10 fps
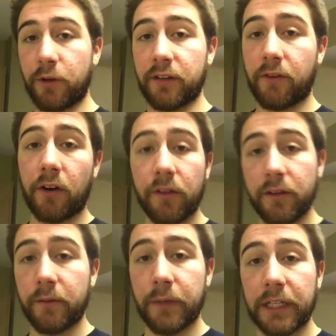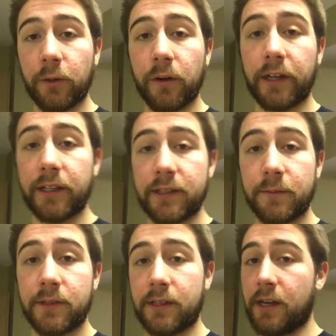rid of all the
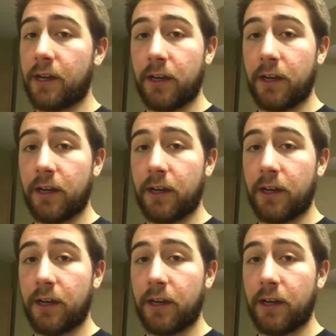microorganisms.